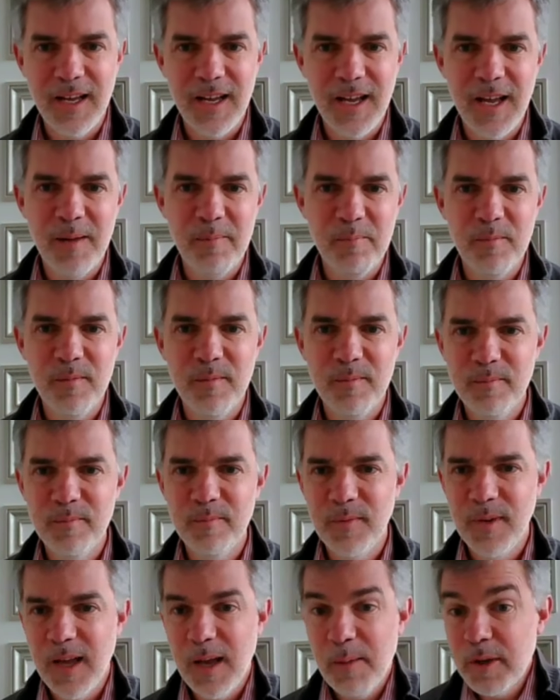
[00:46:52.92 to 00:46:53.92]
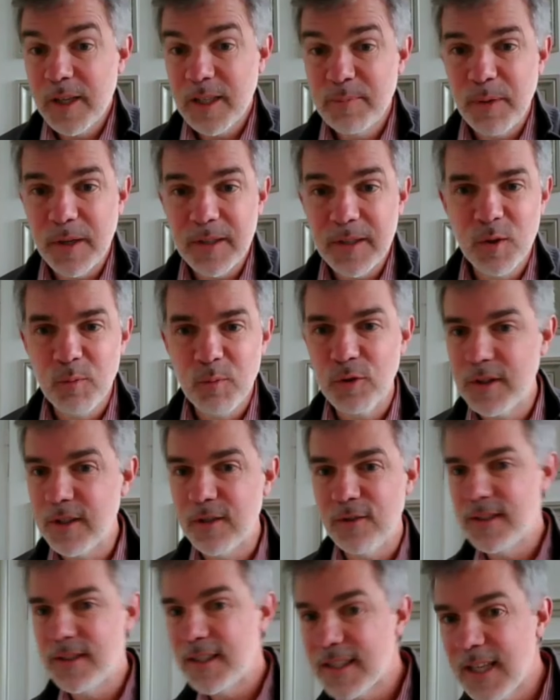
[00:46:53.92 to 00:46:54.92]
I'm an expert in the political
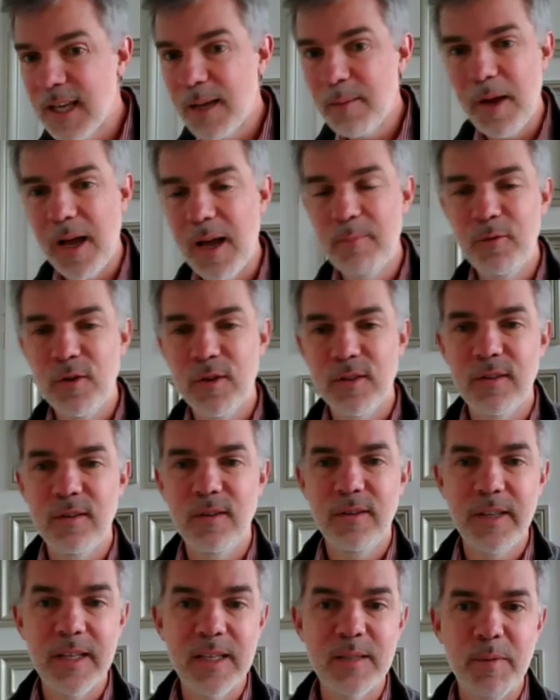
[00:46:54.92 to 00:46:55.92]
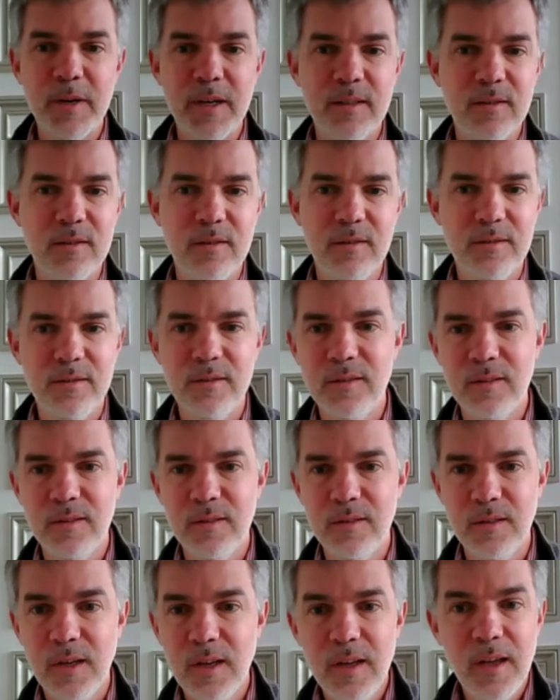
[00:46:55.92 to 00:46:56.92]
system. I'm not an expert
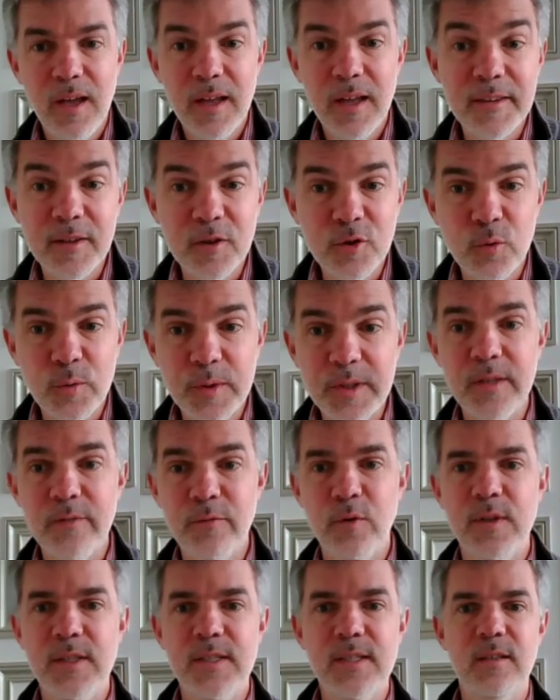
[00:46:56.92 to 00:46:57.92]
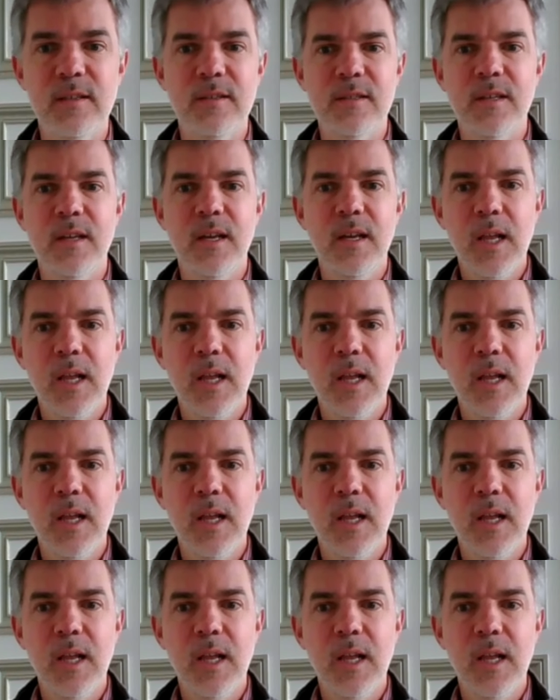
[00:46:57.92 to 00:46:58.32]
on insecurity, for instance.